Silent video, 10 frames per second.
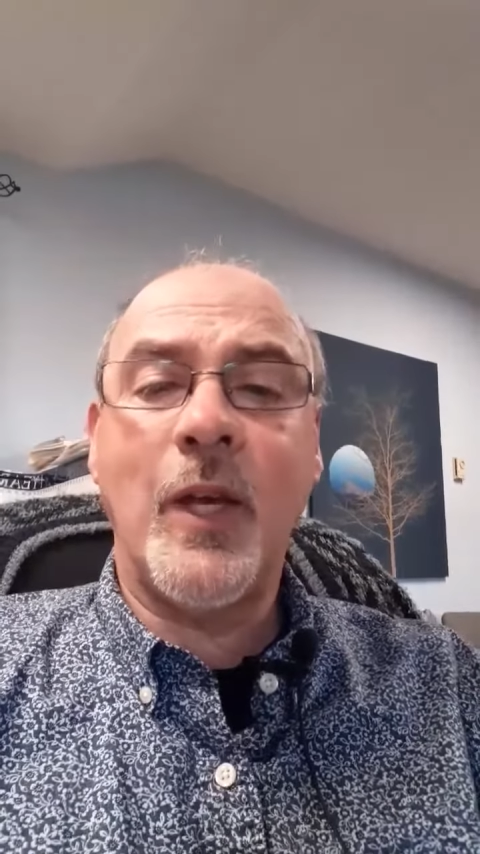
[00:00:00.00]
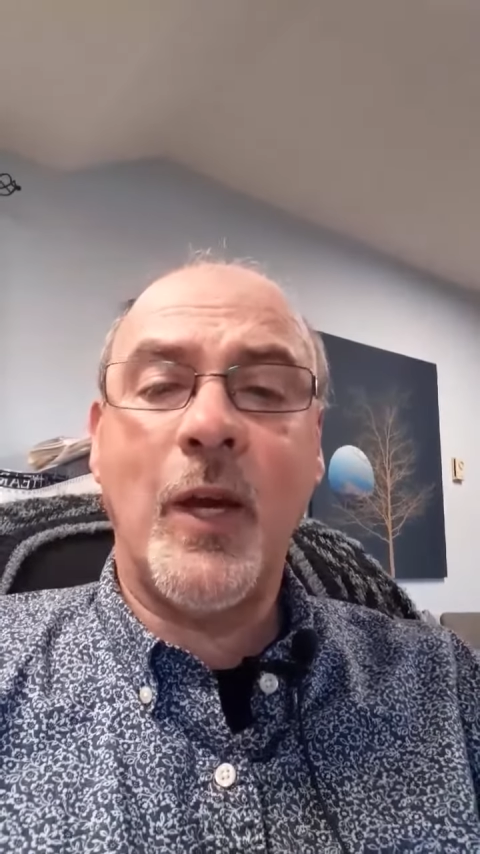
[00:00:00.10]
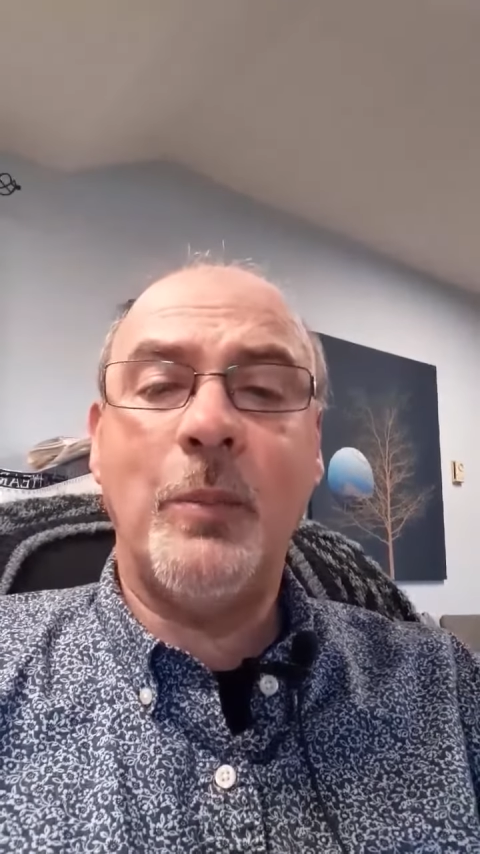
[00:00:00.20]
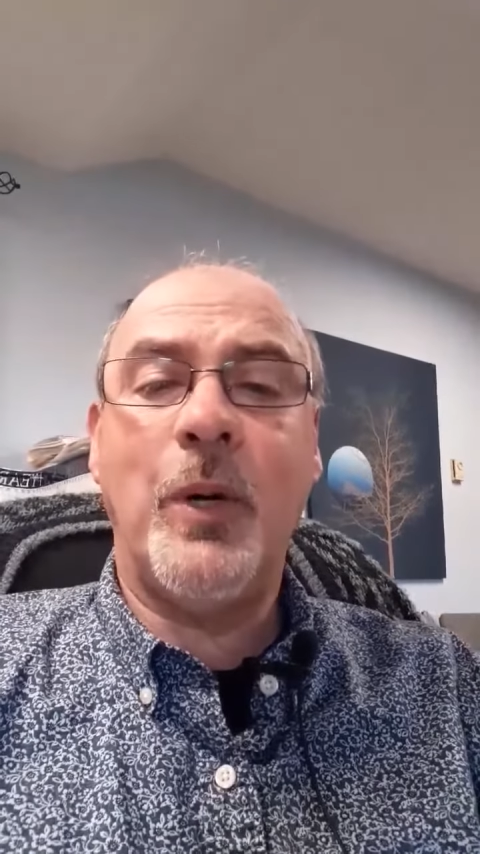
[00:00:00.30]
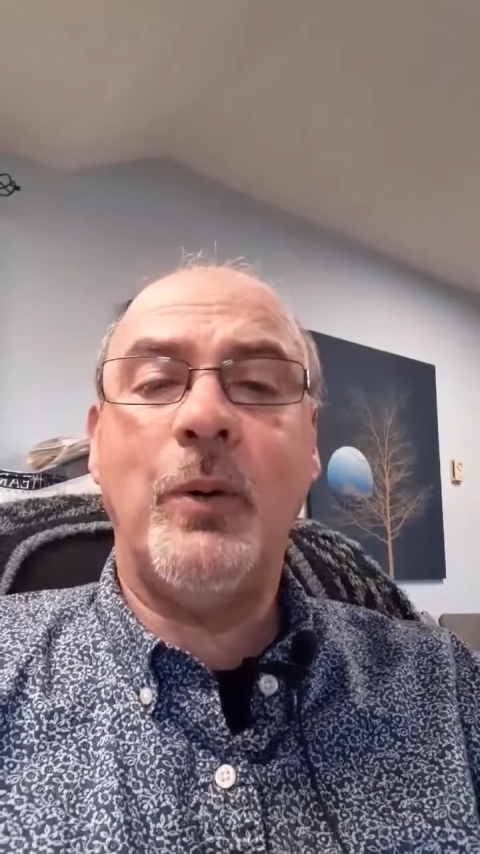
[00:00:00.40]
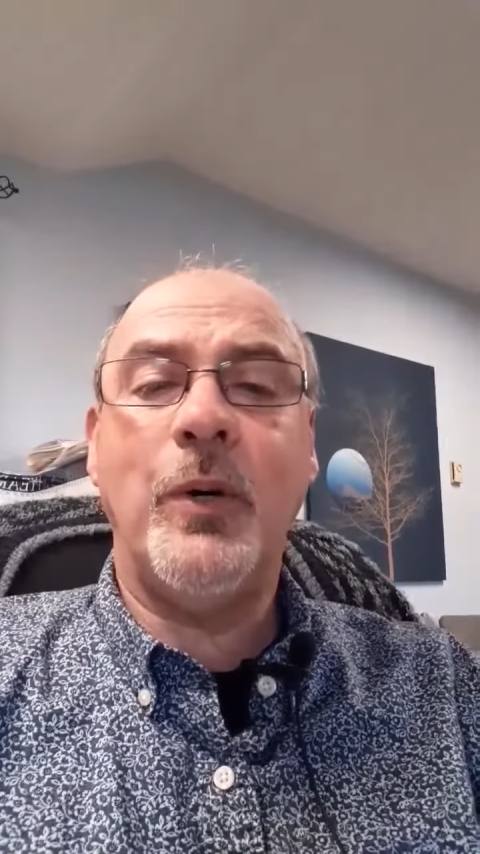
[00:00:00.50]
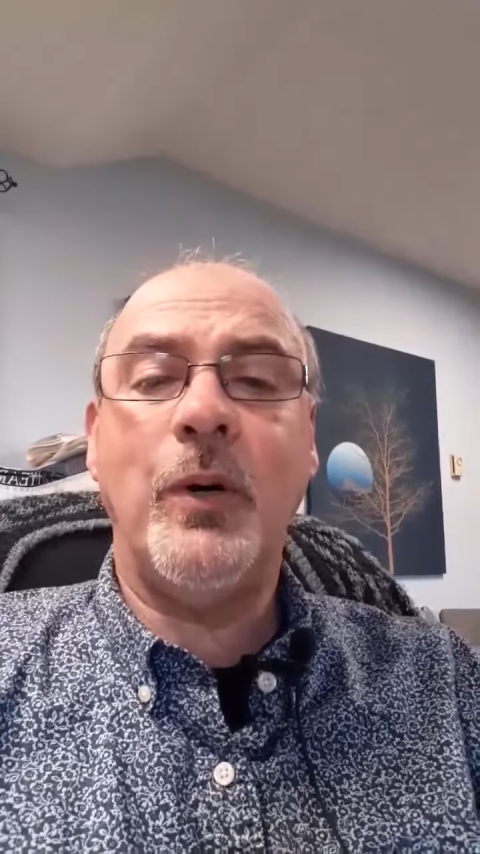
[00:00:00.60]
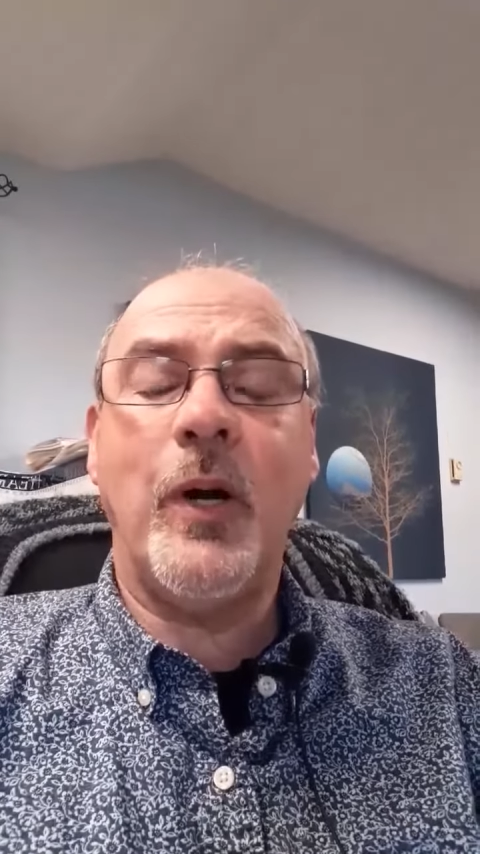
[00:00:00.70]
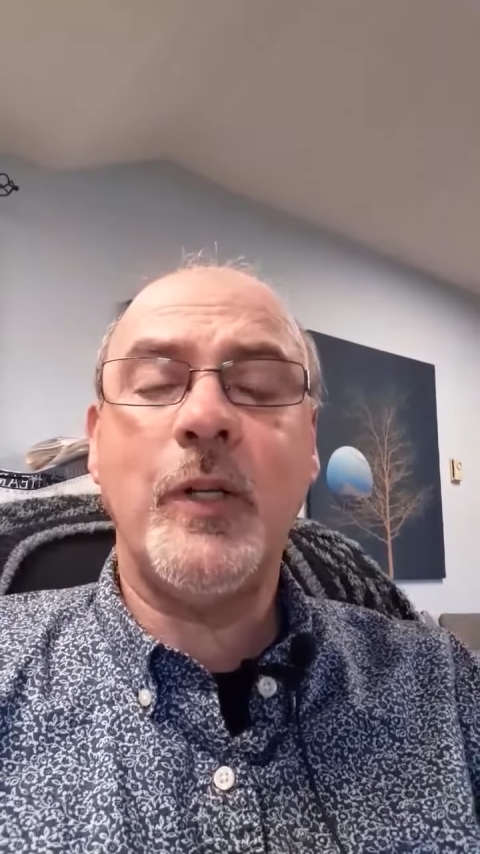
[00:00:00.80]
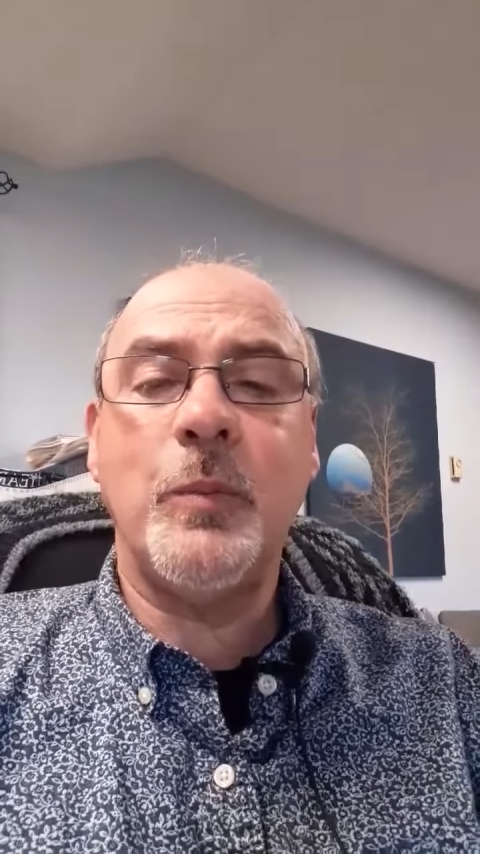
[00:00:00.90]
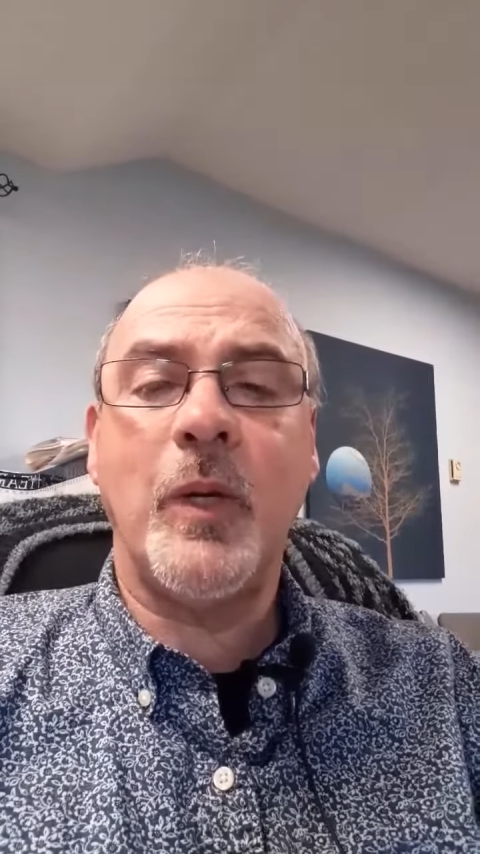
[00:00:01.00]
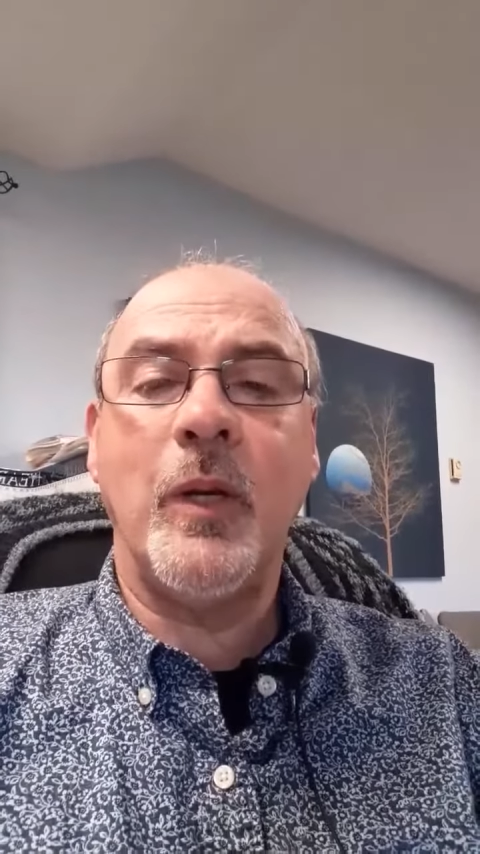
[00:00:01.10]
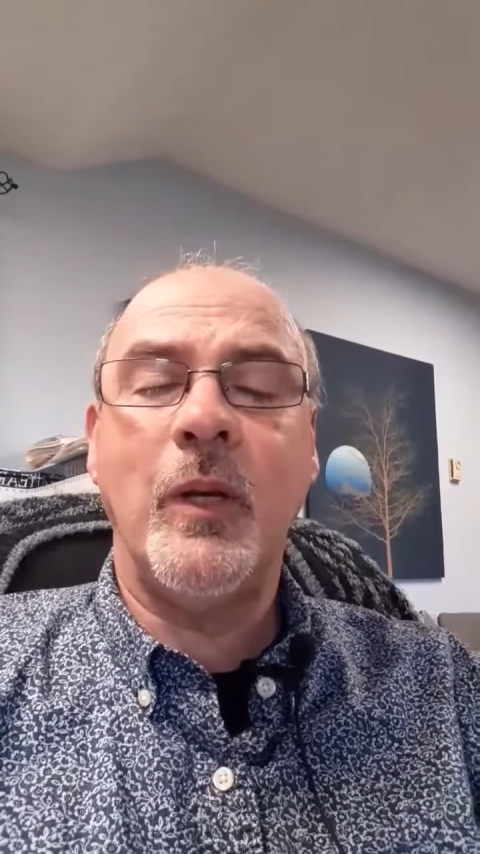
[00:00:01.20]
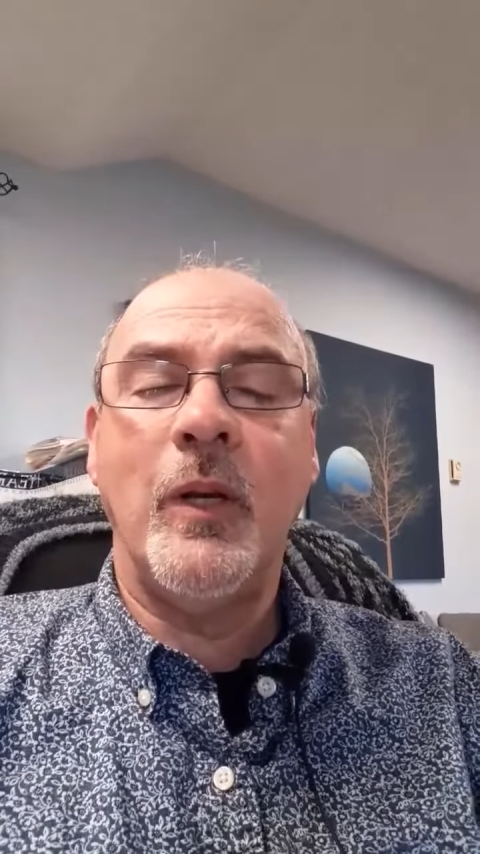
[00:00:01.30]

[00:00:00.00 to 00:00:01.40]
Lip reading: about her husband.